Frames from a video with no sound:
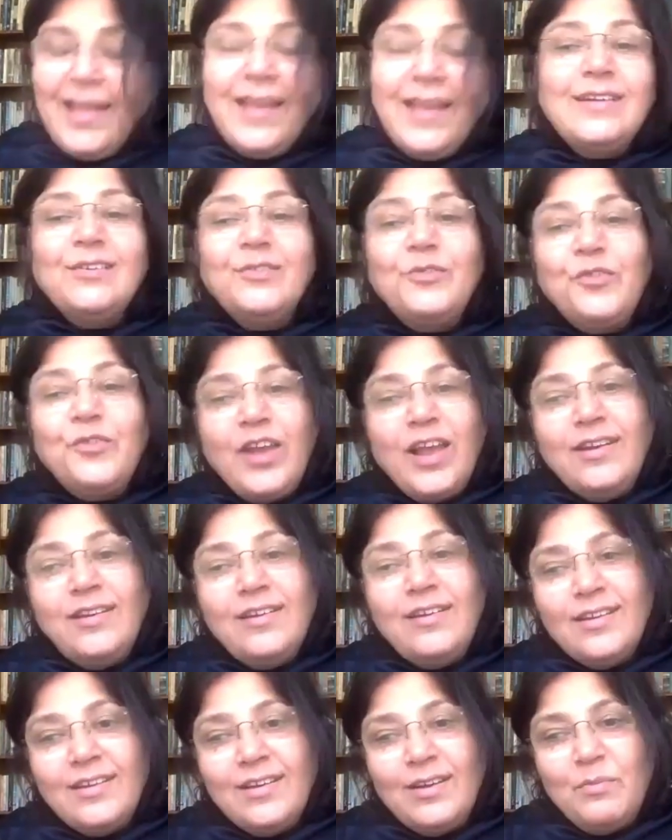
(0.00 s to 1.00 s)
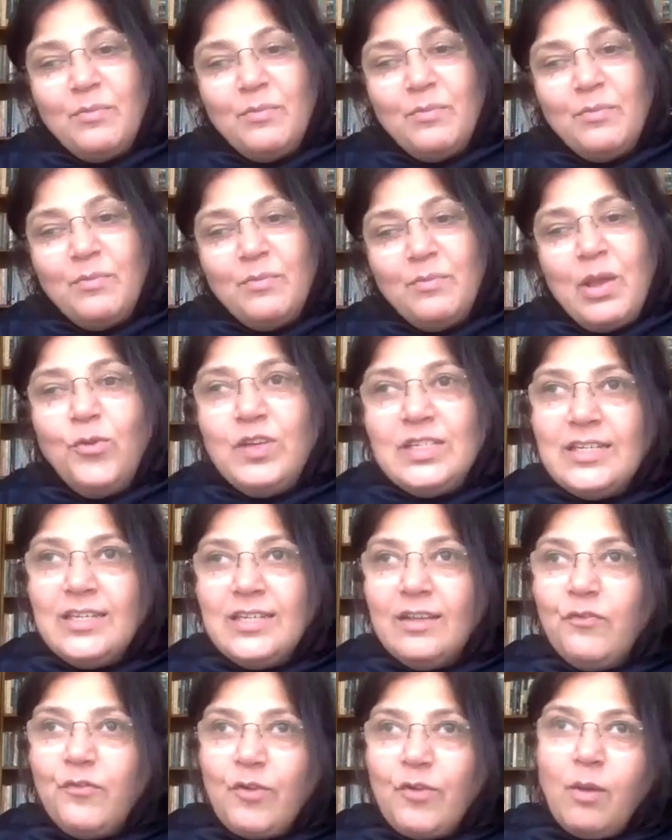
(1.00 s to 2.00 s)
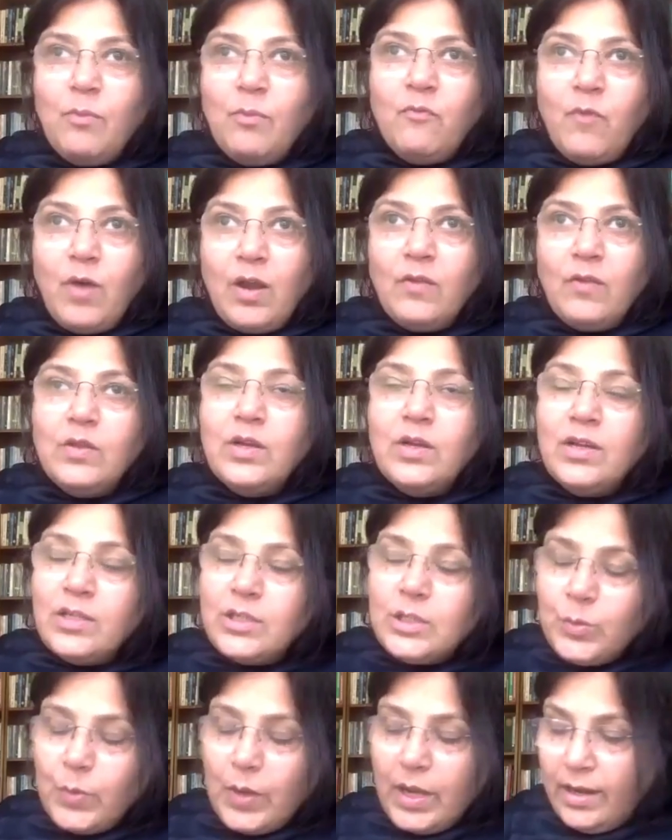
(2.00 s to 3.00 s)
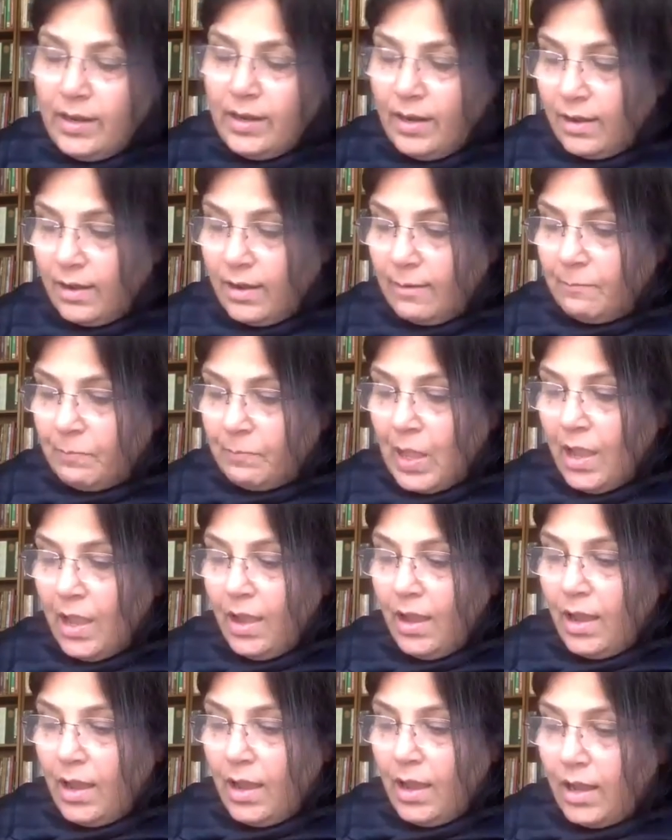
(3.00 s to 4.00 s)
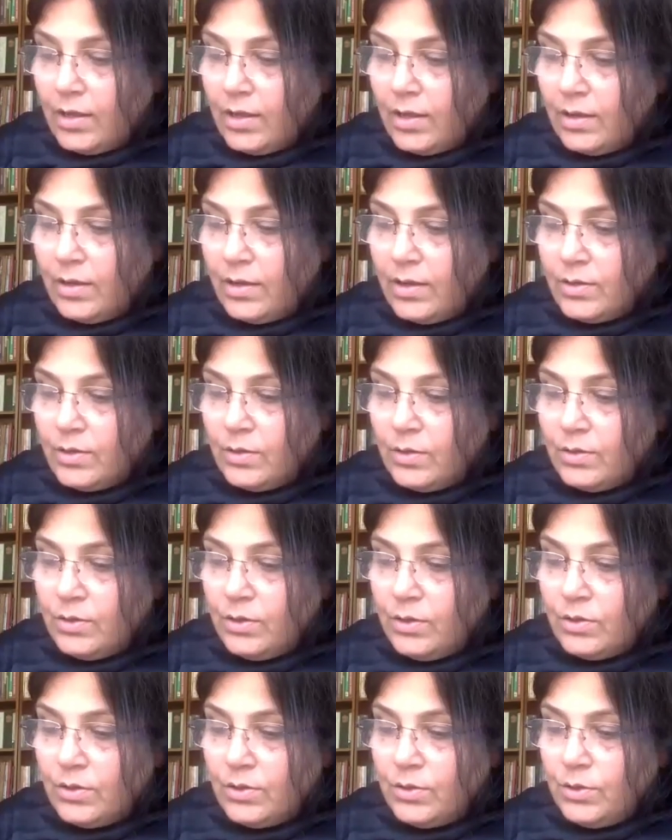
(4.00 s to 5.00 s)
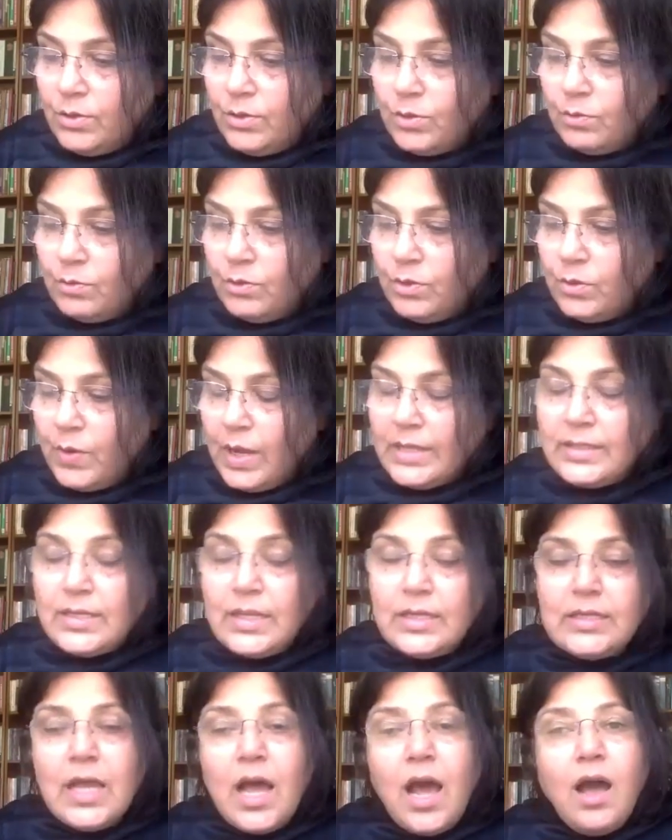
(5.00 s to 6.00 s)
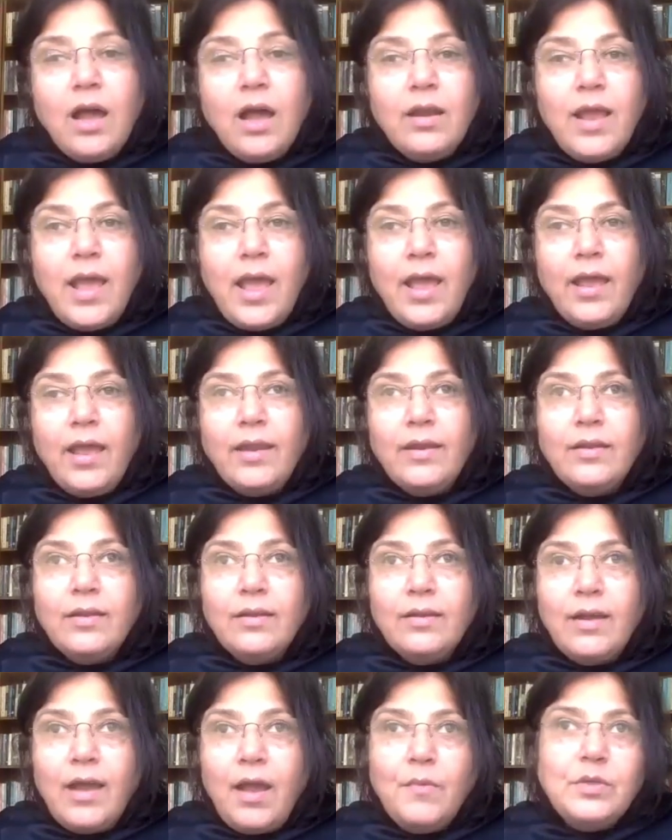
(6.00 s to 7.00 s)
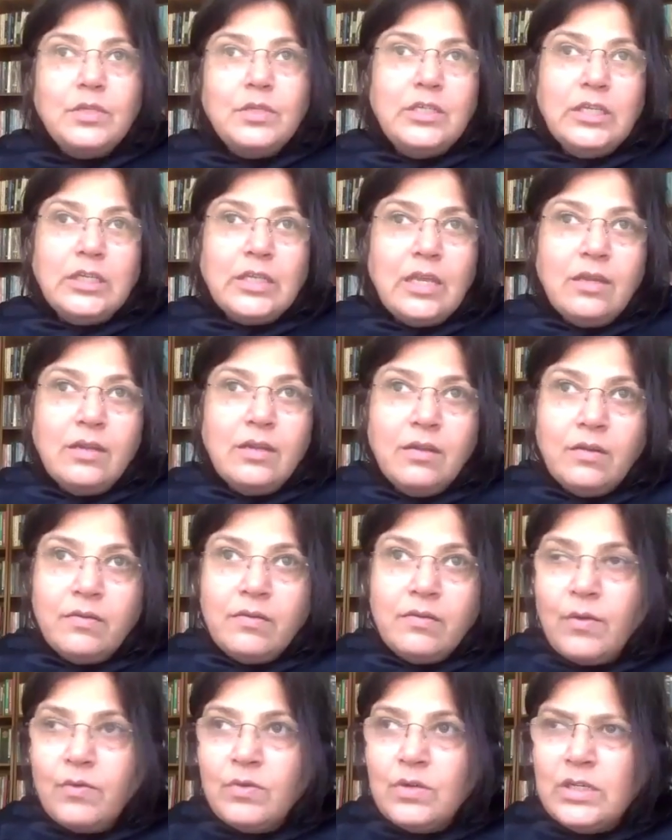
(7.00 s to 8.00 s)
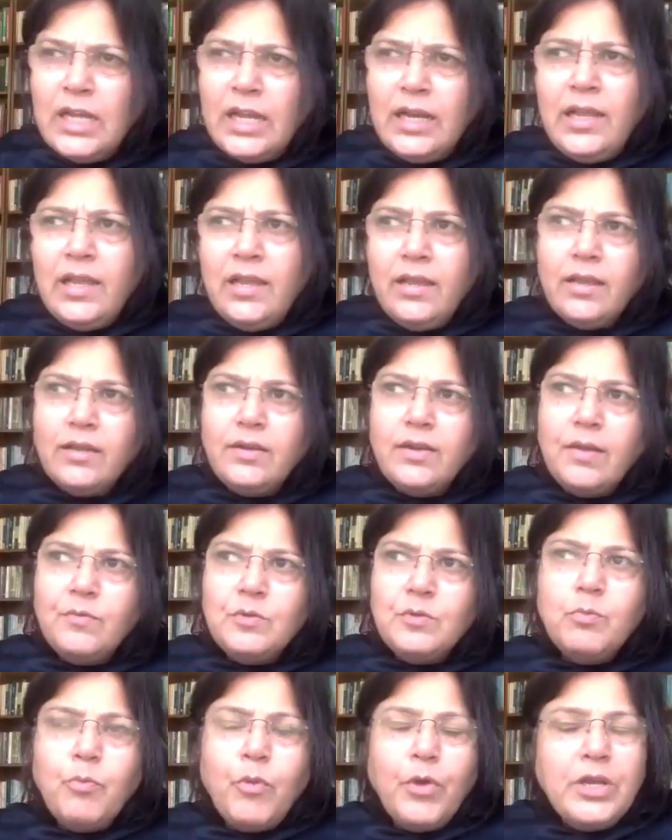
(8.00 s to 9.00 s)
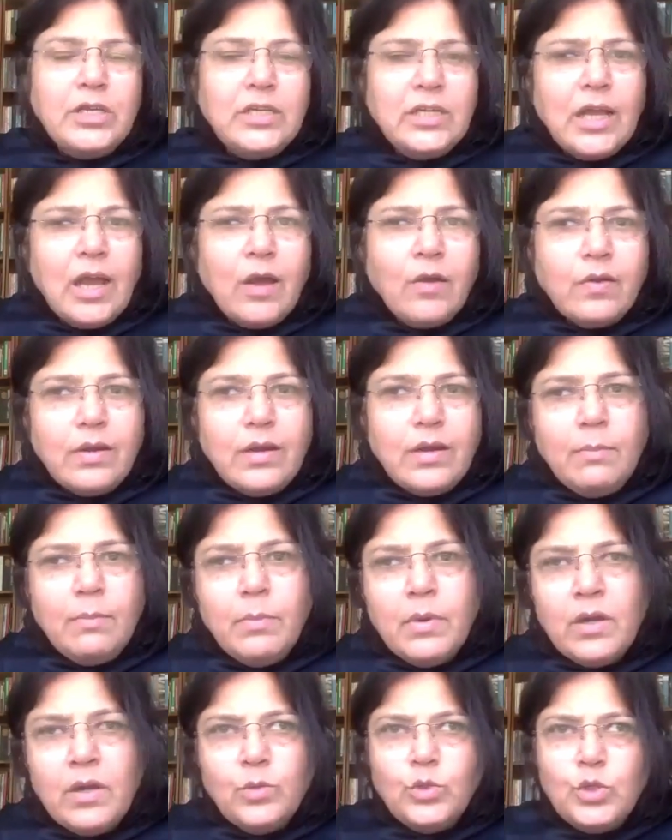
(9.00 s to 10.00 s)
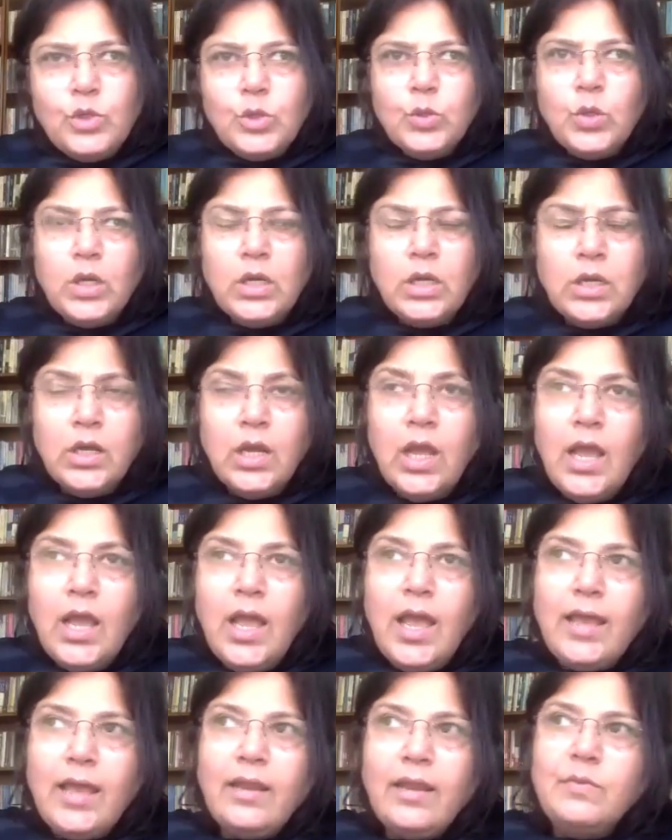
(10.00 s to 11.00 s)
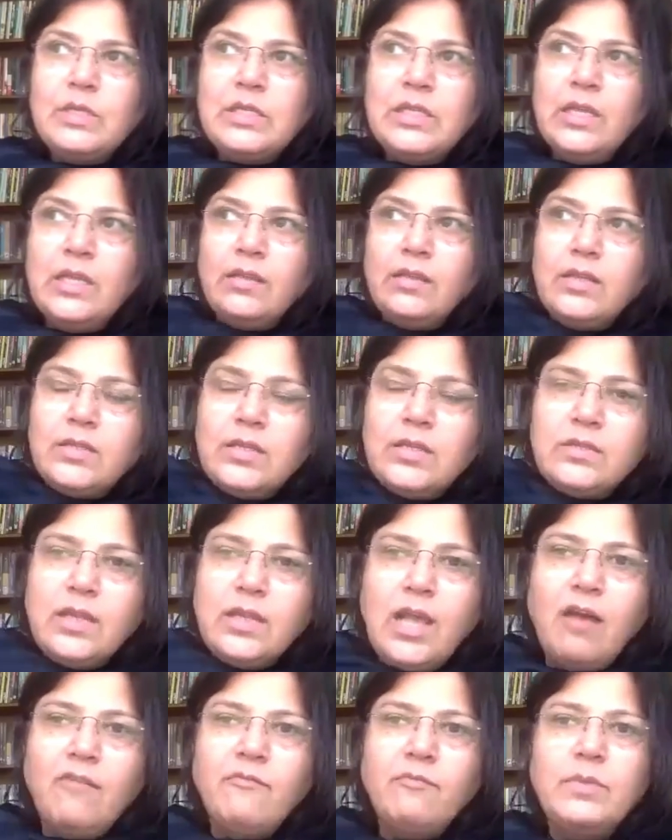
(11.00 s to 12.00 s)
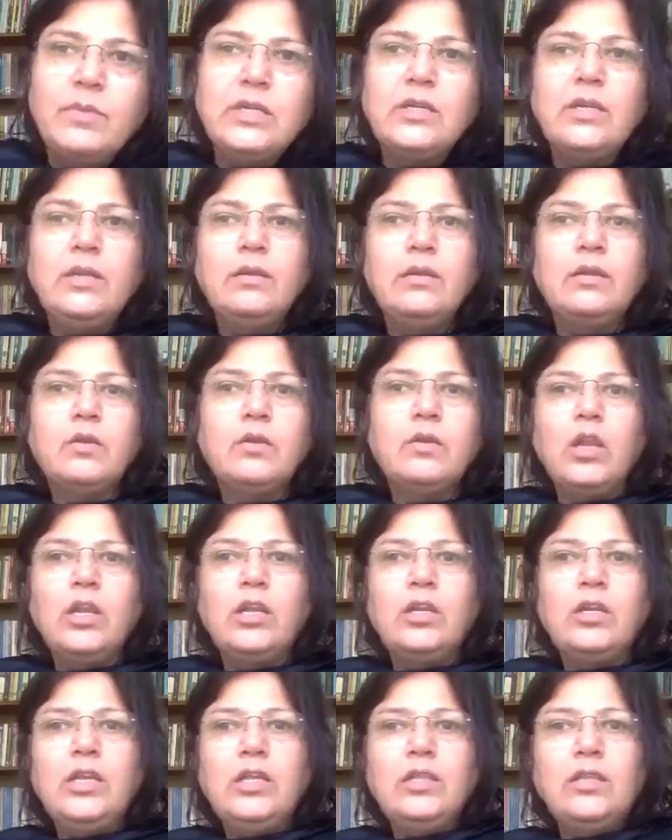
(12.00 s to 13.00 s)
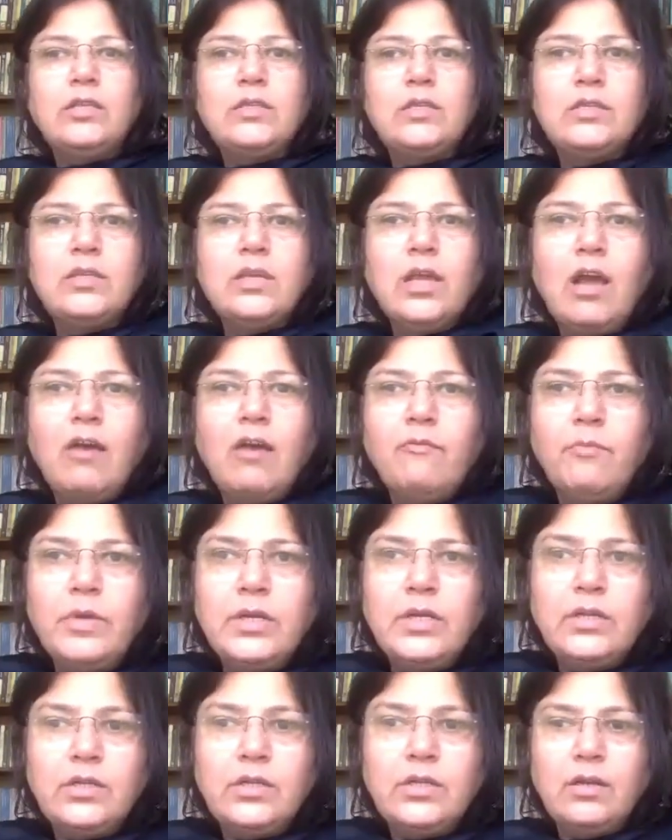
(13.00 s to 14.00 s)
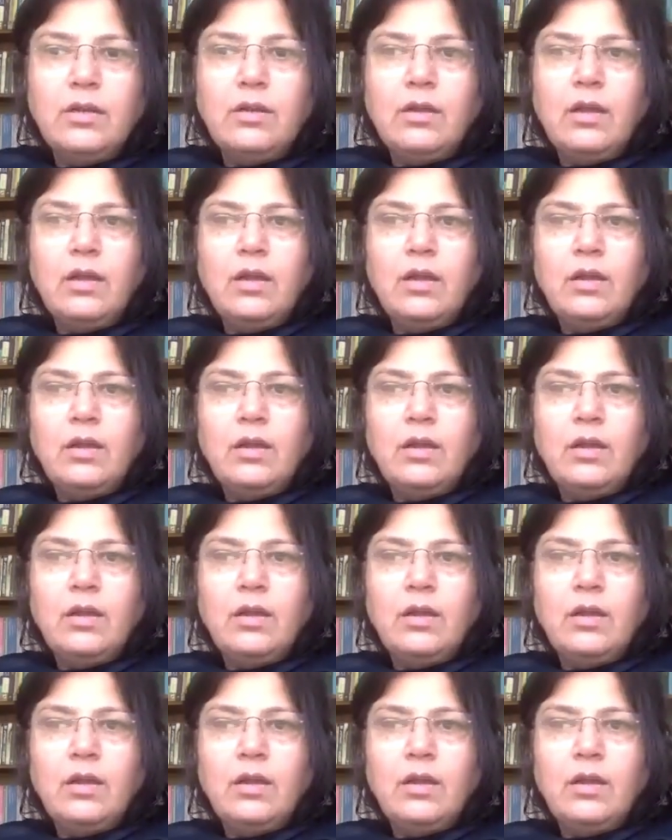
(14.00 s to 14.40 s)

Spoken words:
I had a friend, Mehru, visiting from one of the erstwhile USSR, and I was taking her around Delhi, and I was pointing out neighborhoods to her, and I was saying, this is a government colony, this is a government